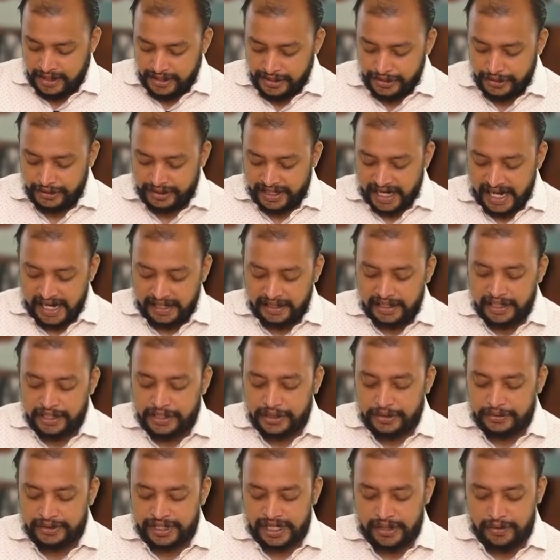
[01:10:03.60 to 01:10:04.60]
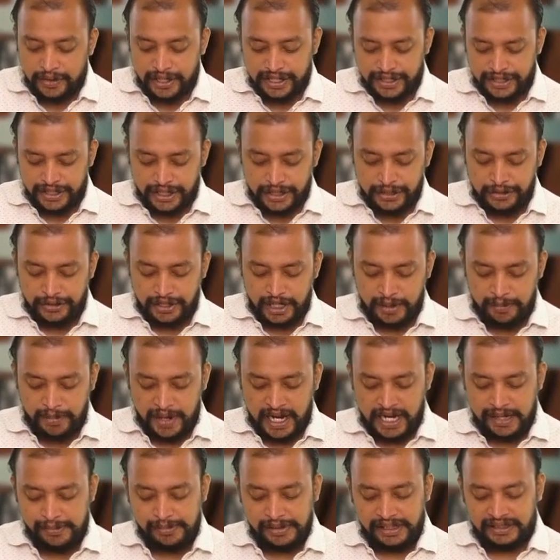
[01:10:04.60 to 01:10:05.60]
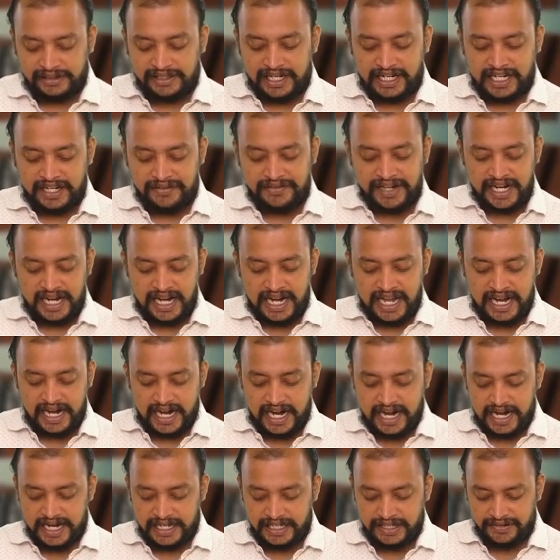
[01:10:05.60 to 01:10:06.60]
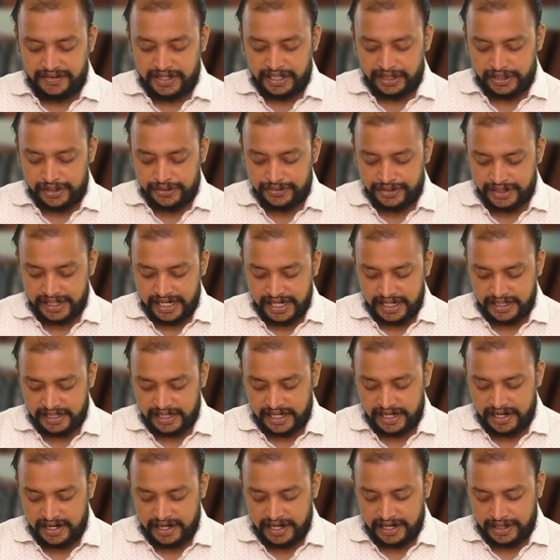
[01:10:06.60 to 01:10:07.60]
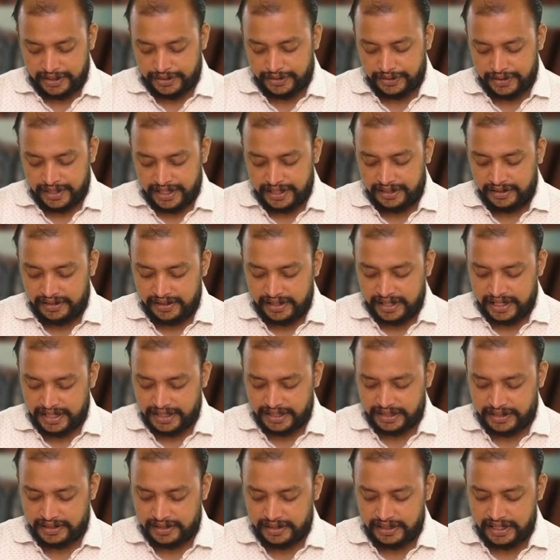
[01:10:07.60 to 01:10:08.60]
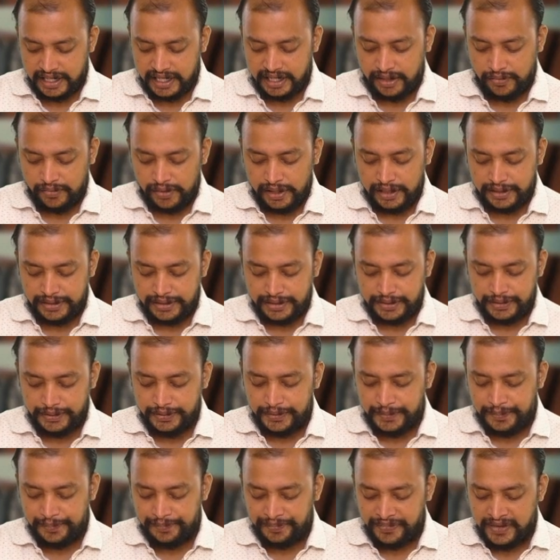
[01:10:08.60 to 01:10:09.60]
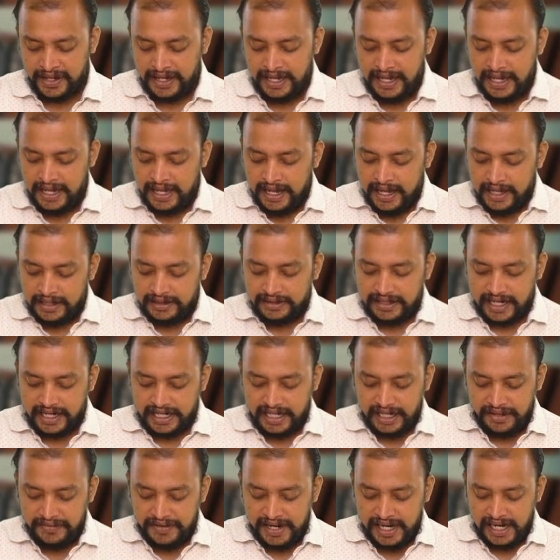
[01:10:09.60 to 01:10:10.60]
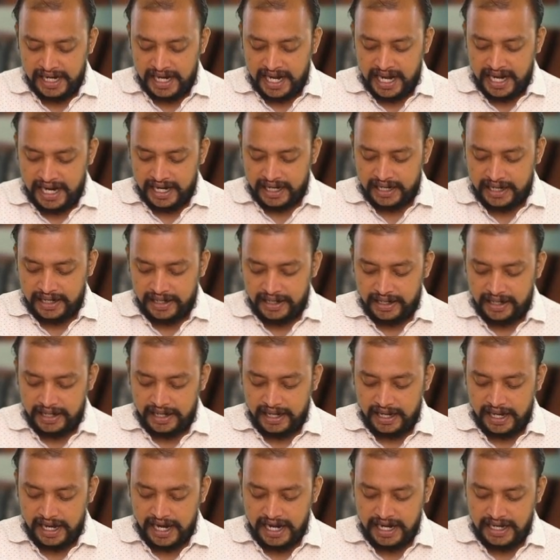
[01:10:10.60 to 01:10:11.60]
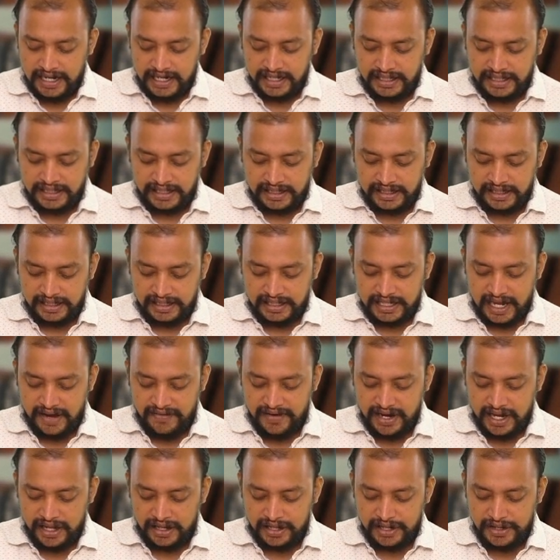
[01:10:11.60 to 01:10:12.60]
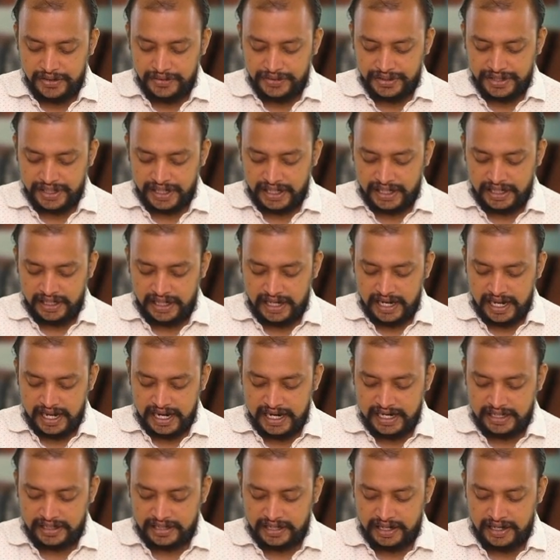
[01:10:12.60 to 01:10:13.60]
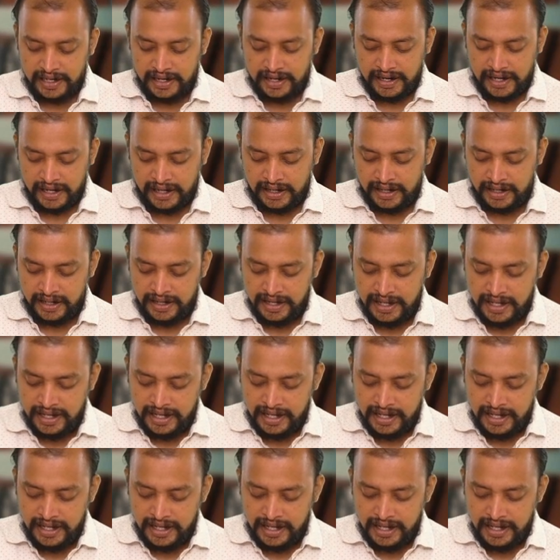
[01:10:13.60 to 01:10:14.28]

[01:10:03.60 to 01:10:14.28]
So take the duty. What is the duty payable? 31 lakh 87,800. So interest equals to 31 lakh 87,800